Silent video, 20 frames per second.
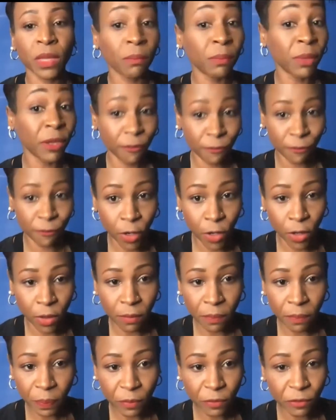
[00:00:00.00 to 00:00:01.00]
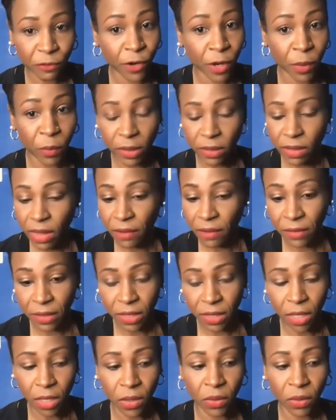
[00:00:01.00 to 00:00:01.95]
be firm with everything.